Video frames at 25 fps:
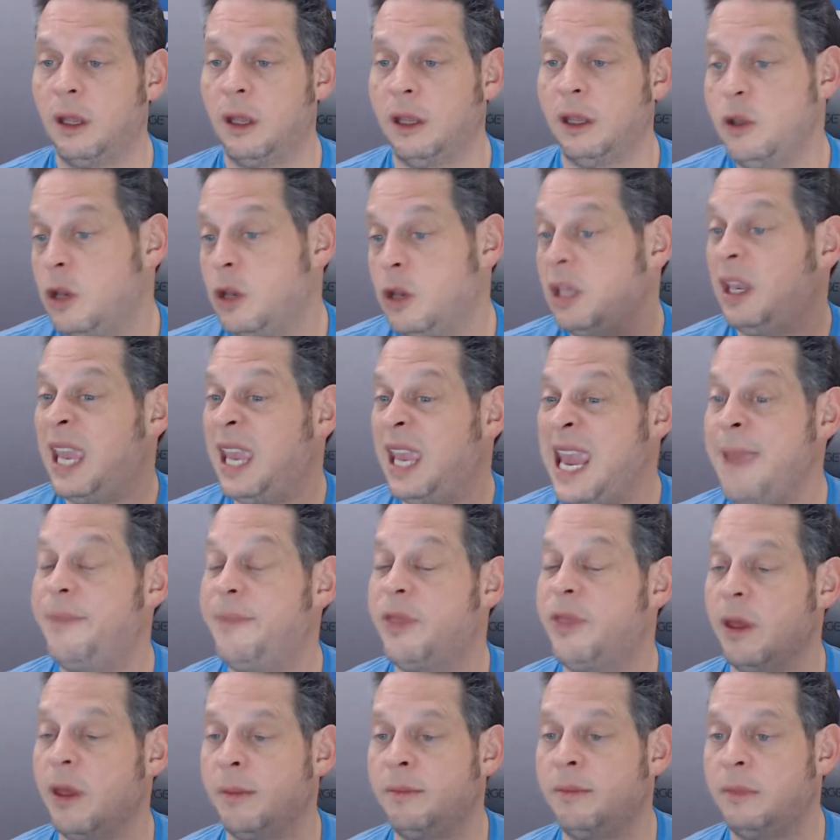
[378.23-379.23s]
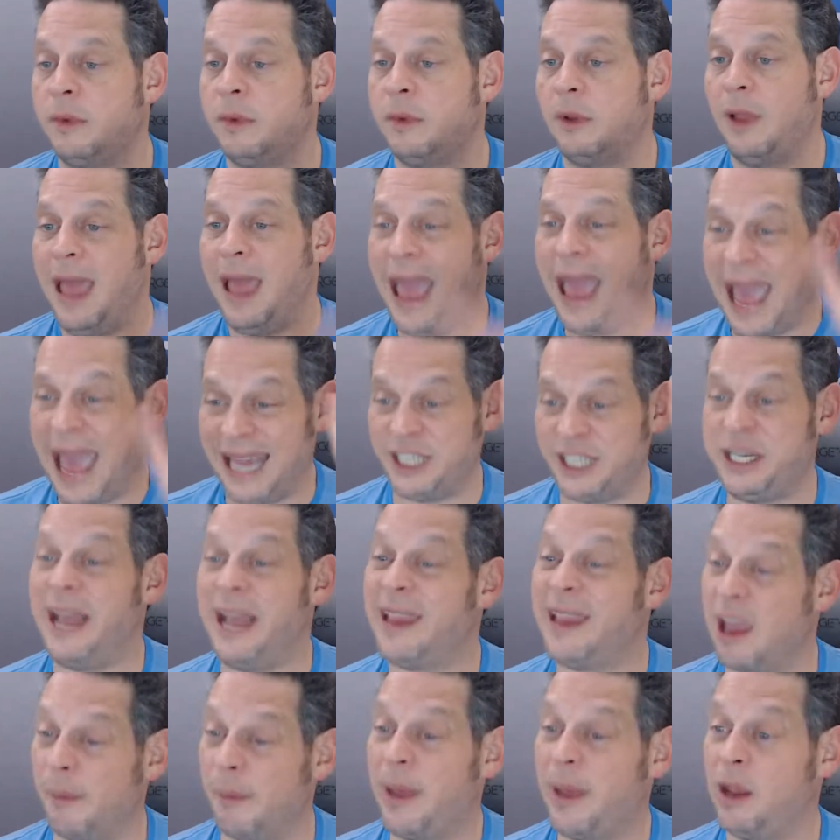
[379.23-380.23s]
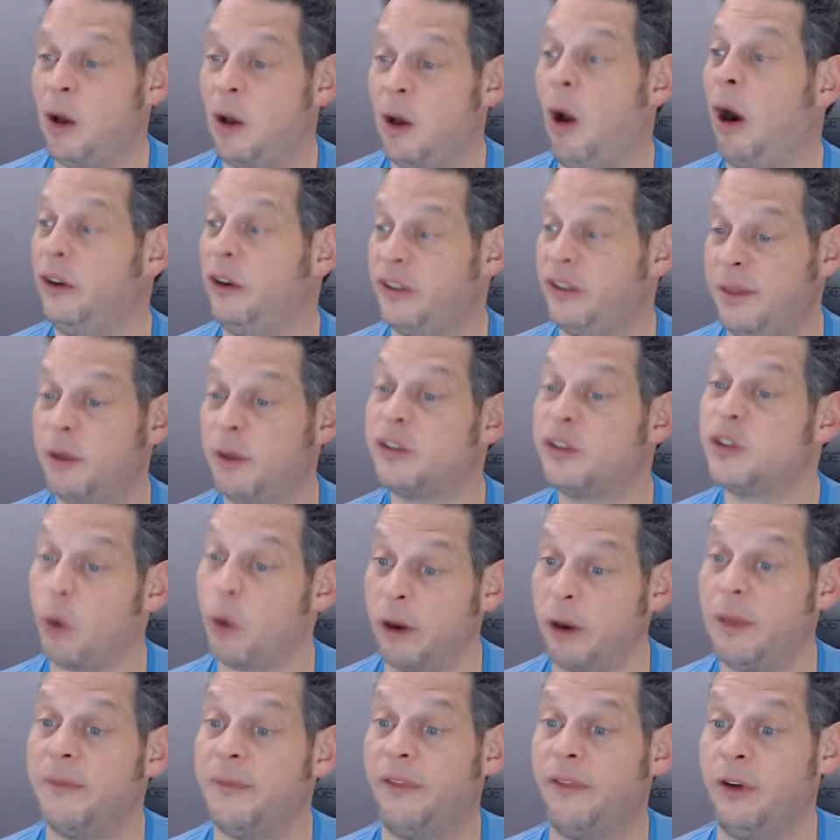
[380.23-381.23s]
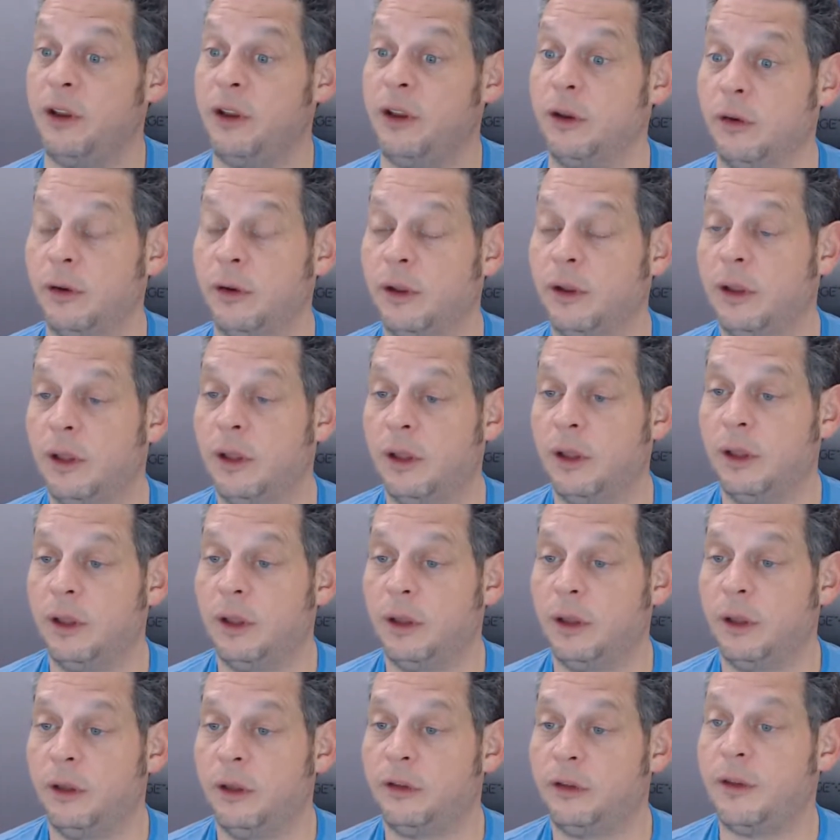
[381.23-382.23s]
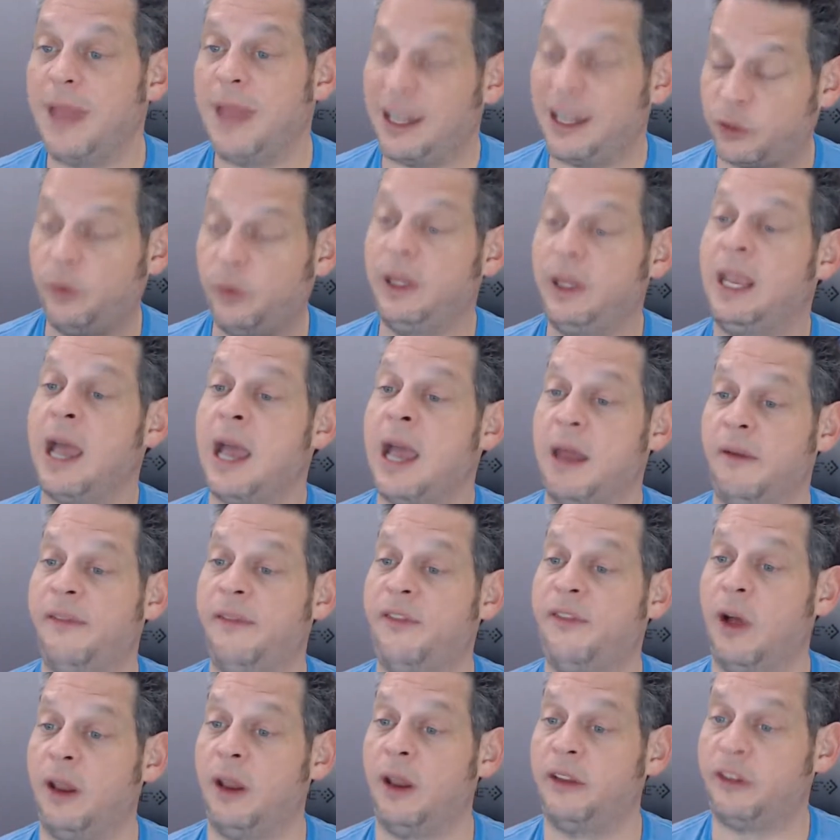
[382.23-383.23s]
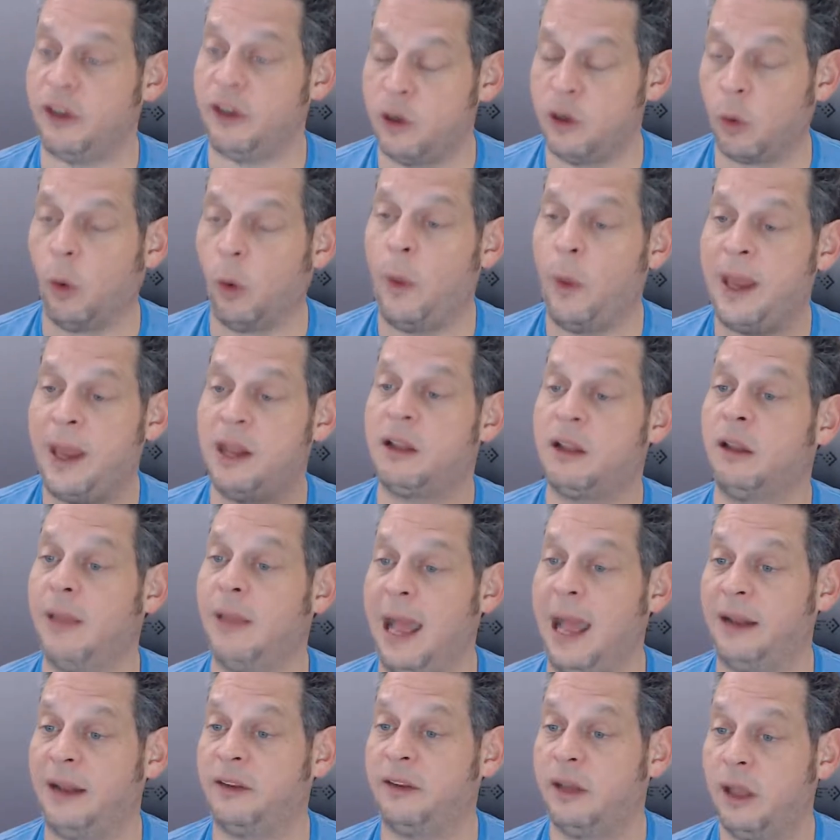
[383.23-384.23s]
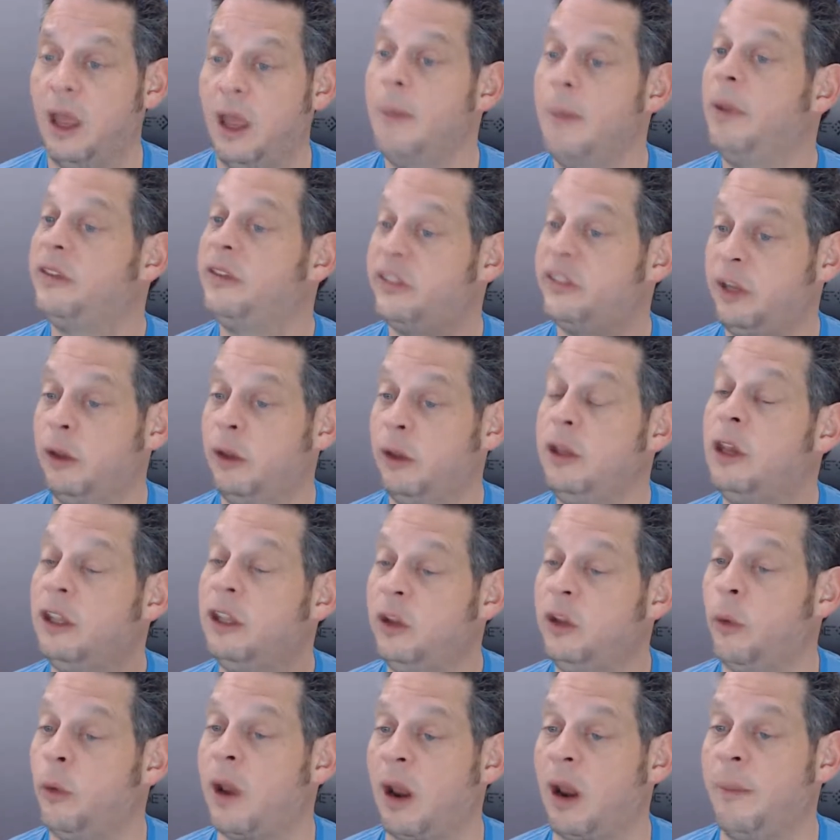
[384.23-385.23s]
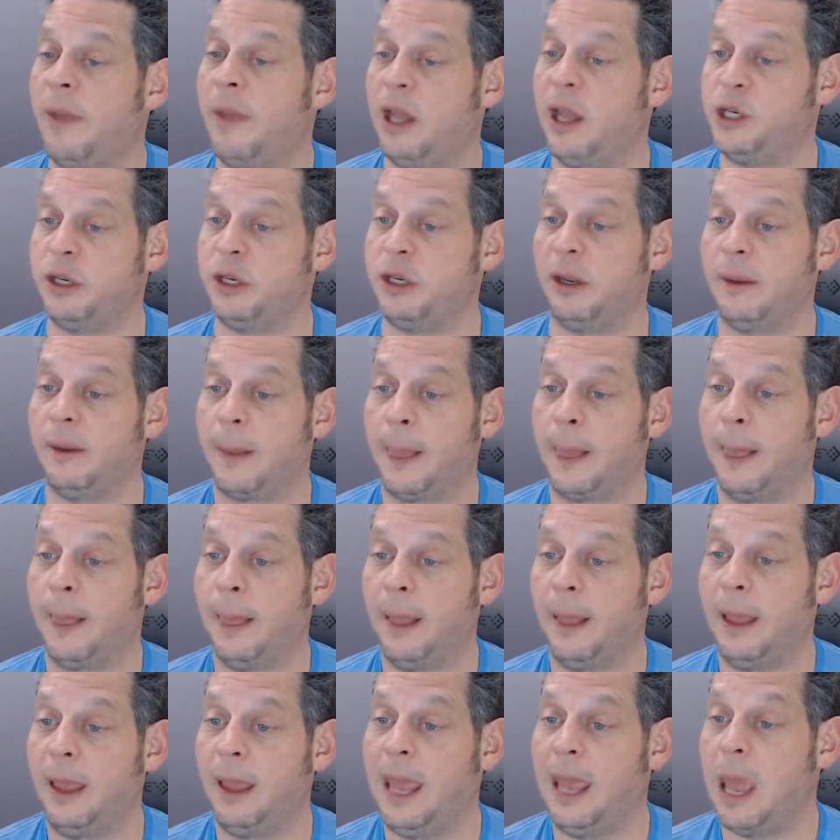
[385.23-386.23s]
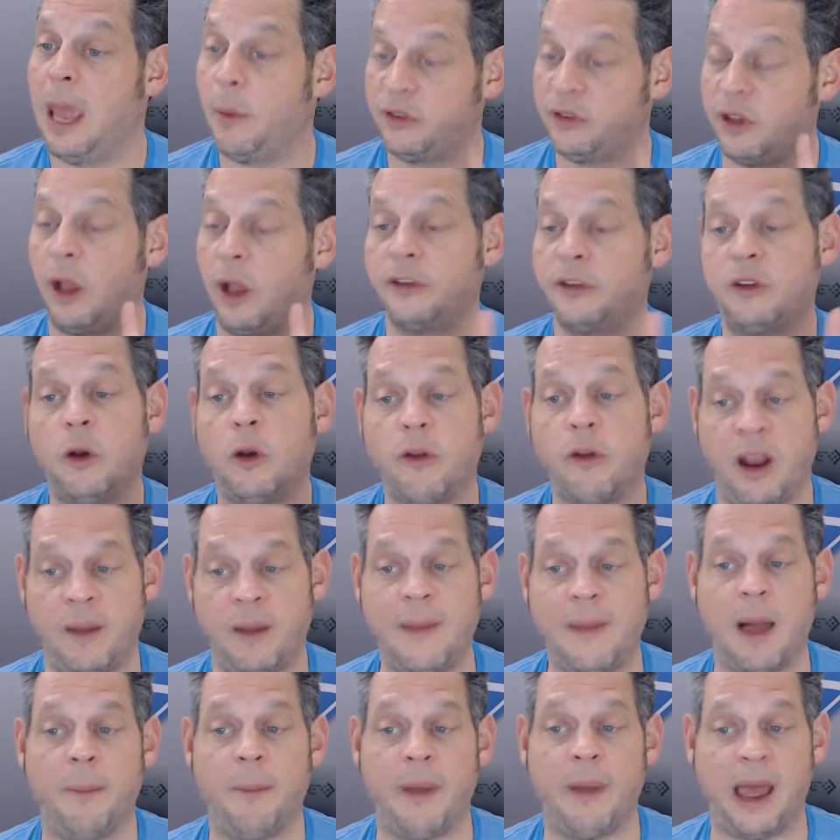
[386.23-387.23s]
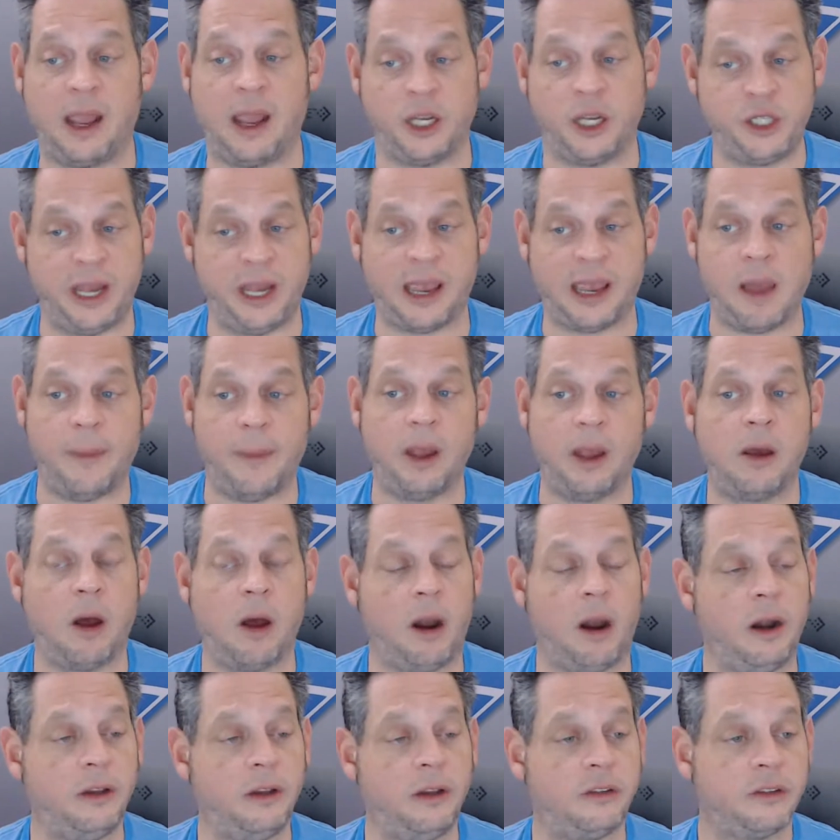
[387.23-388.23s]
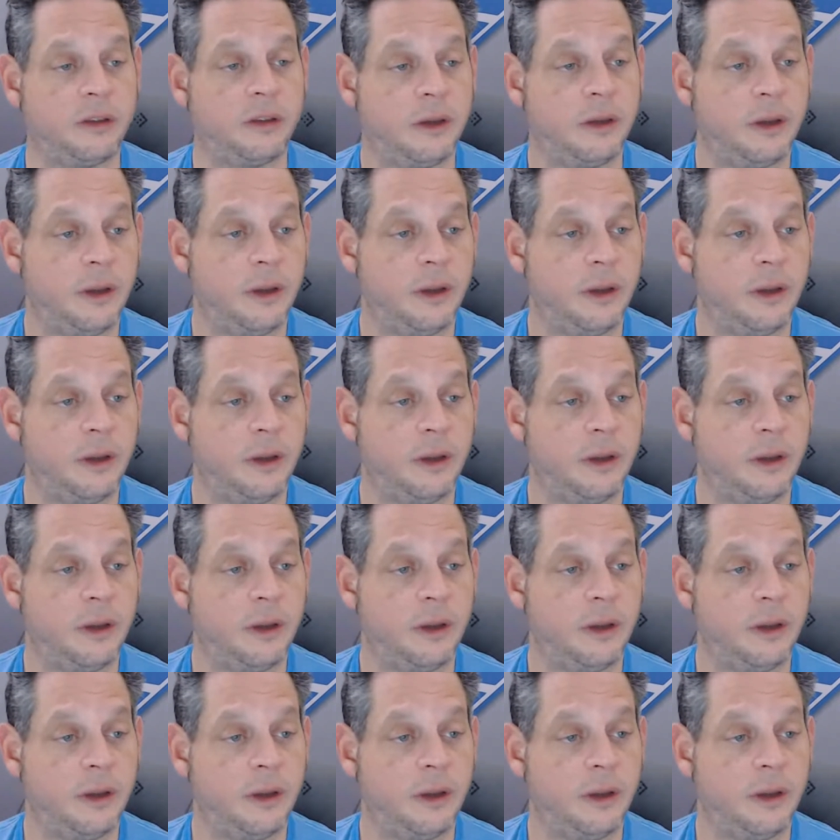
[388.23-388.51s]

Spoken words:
you can keep them at Check Out My Cards and they'll store them for you. So that's really kind of fun. It's a newer way to collect, but still you could do it on a budget. And what's also great about buying on Check Out My Cards